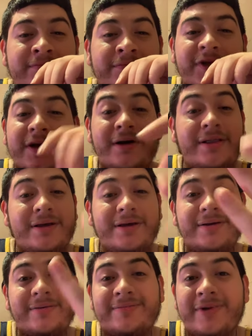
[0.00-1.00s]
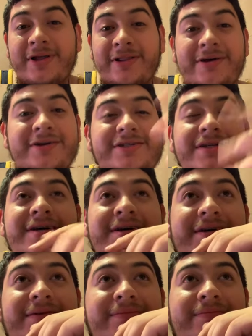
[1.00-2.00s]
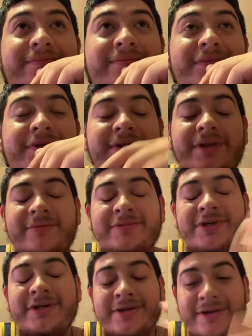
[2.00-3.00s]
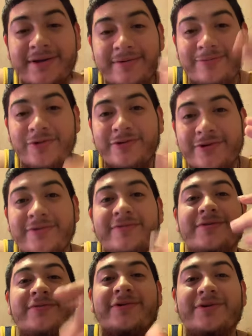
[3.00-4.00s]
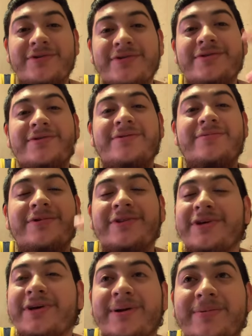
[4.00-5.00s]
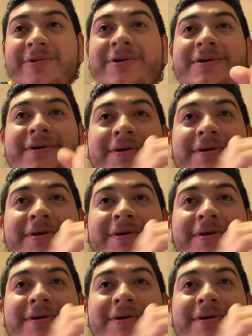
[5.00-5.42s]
Not gonna lie, I'm a lot shy. And I'm trying to get more comfortable on YouTube, on camera.